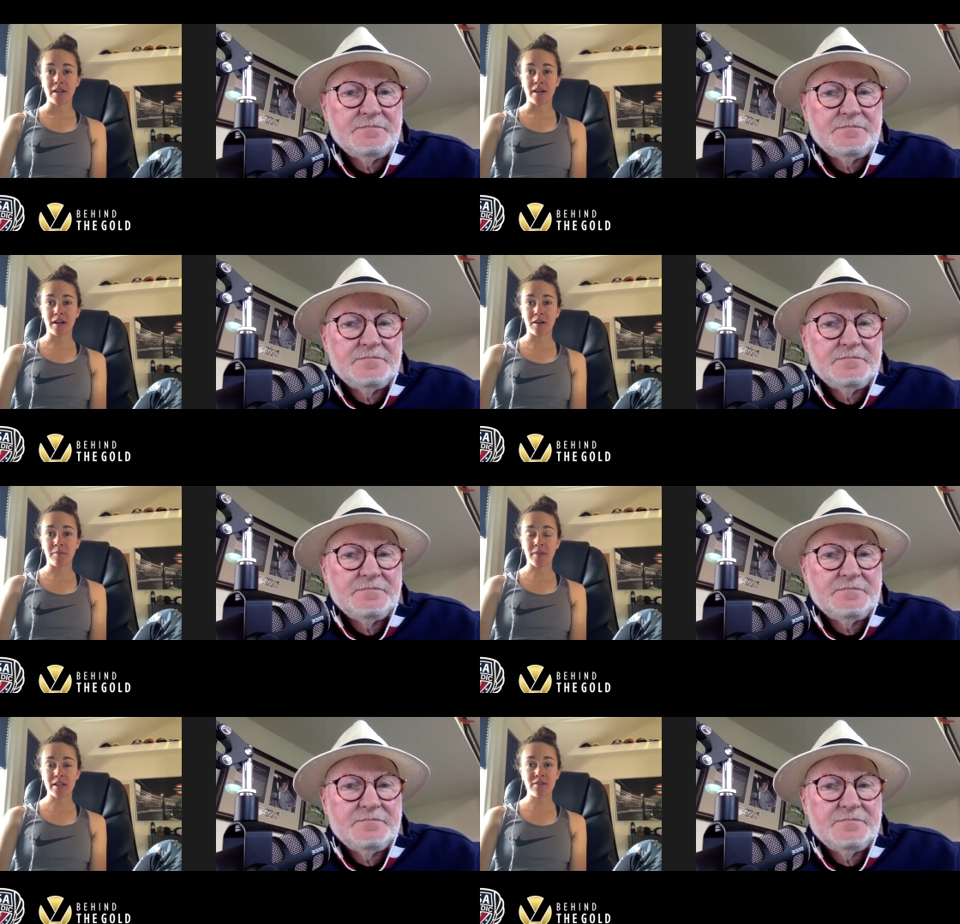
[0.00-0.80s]
Speaker 1: um,
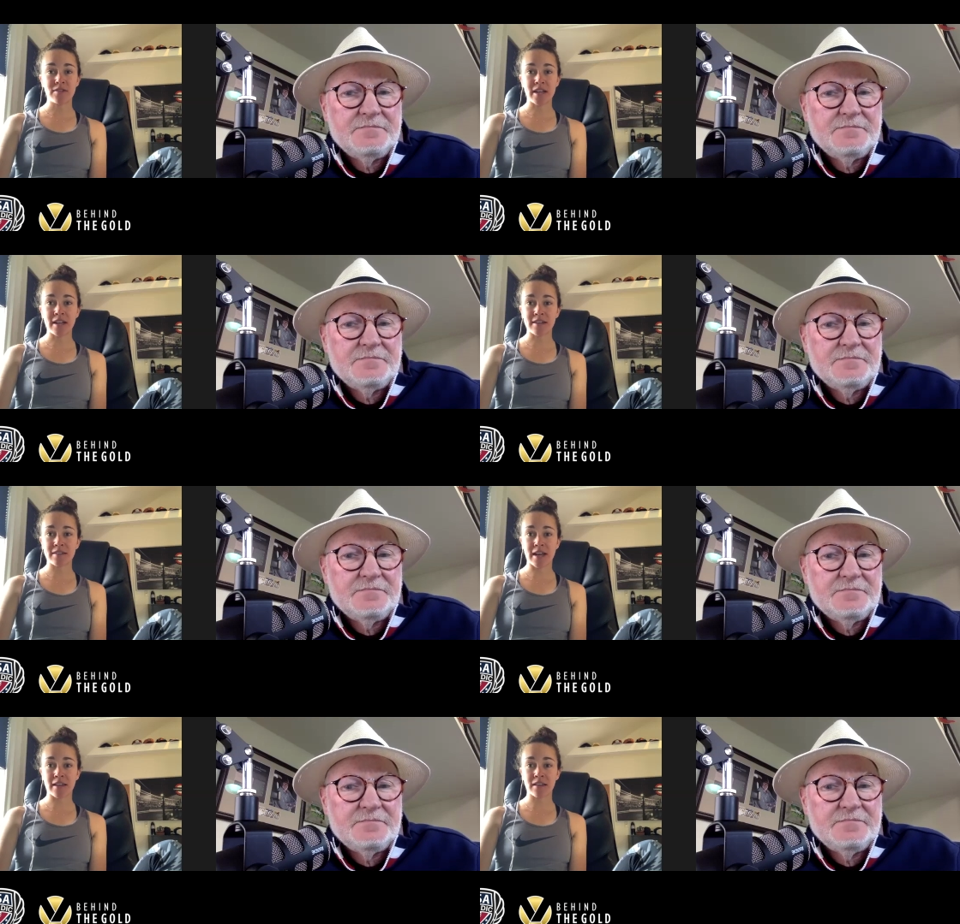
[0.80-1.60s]
like you said as
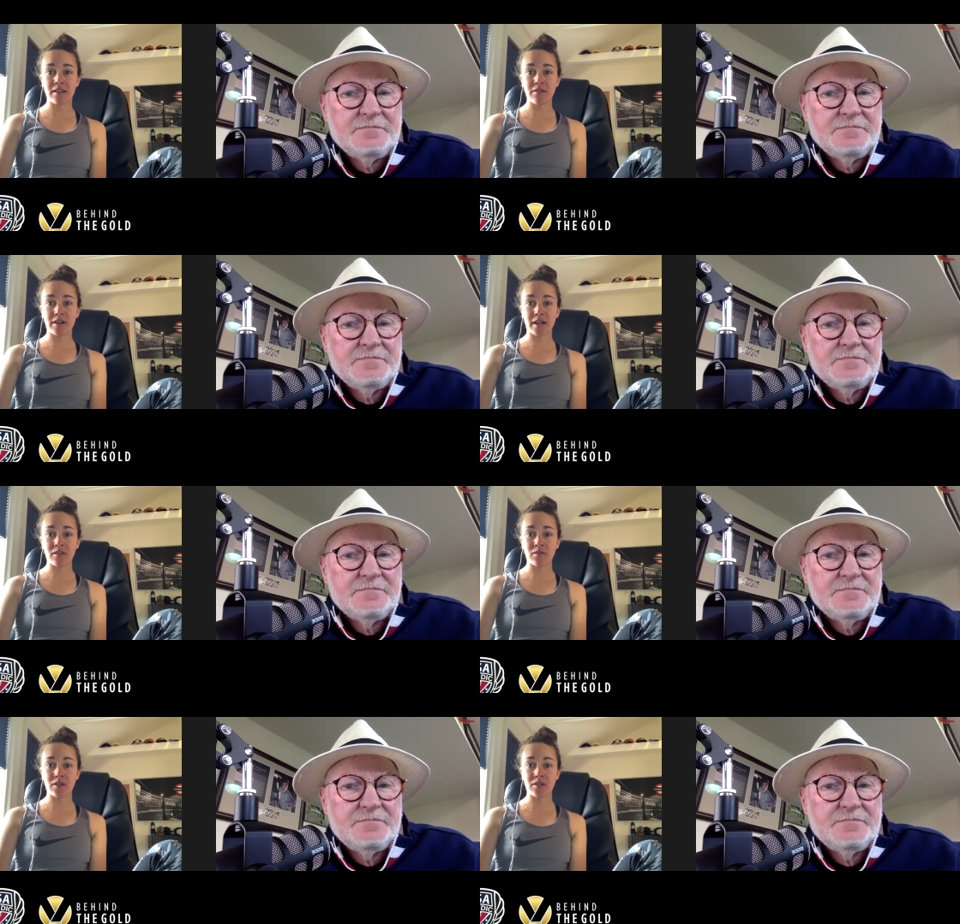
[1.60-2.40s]
an athlete you kind of
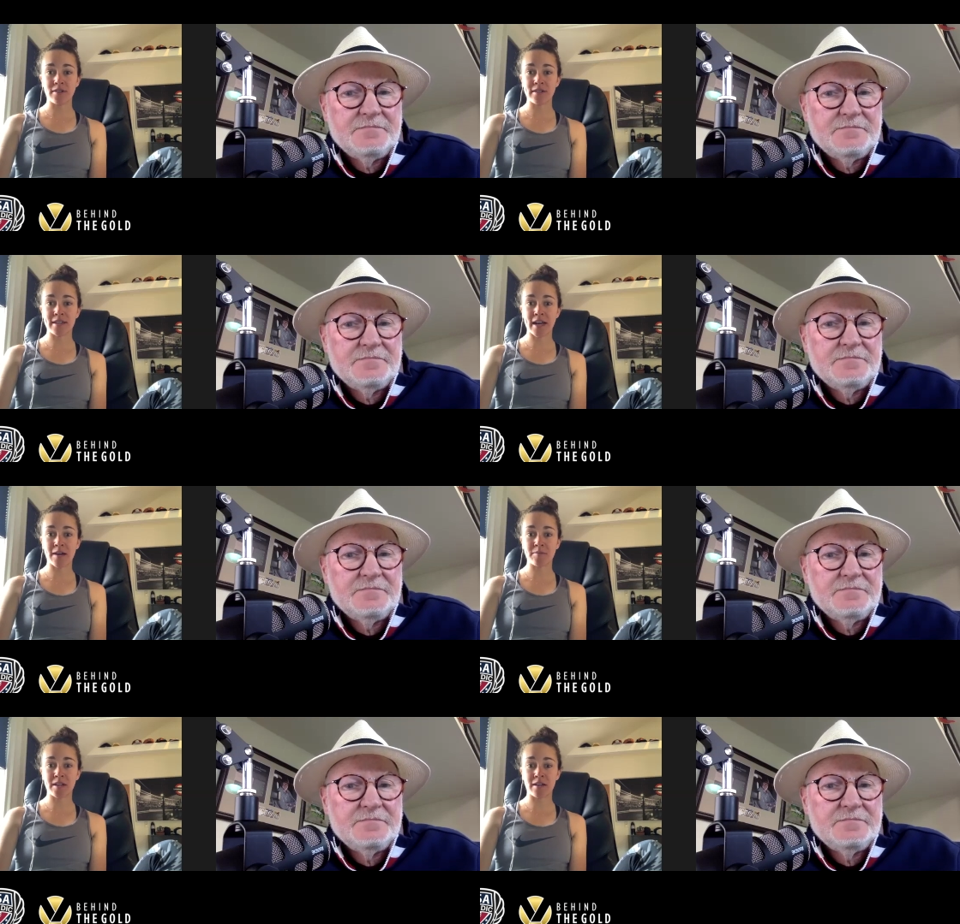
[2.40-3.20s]
learn to
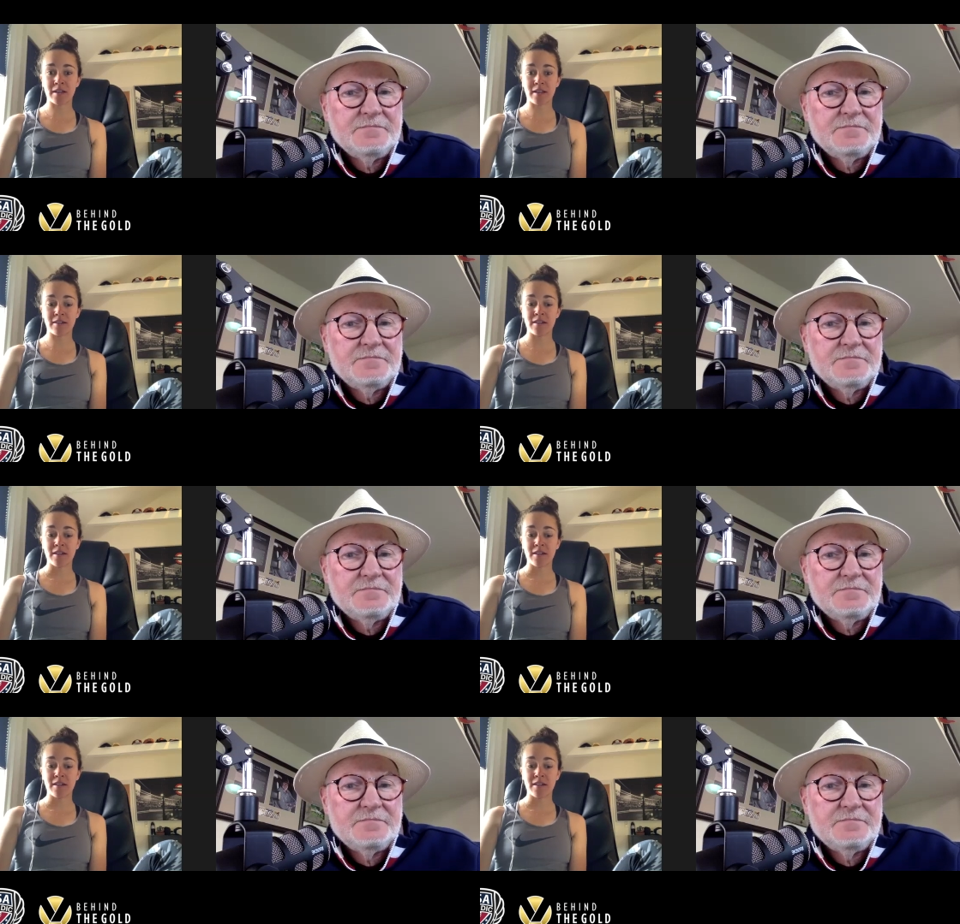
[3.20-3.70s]
adapt and